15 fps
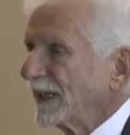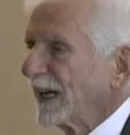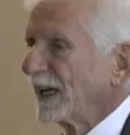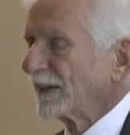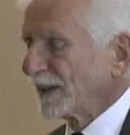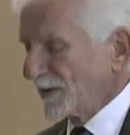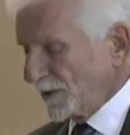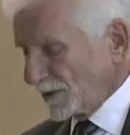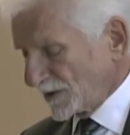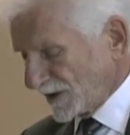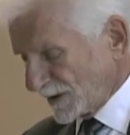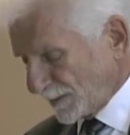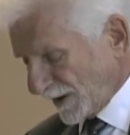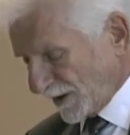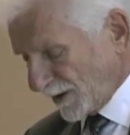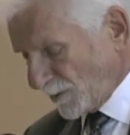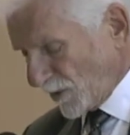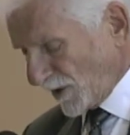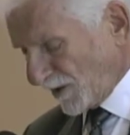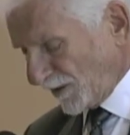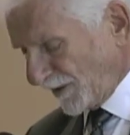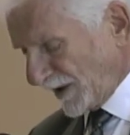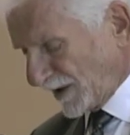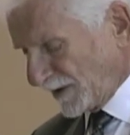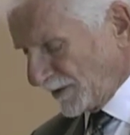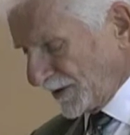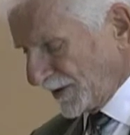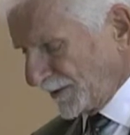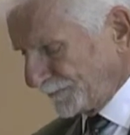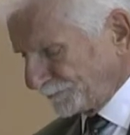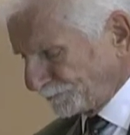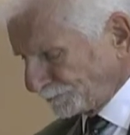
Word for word: and that use the spectrum more effectively.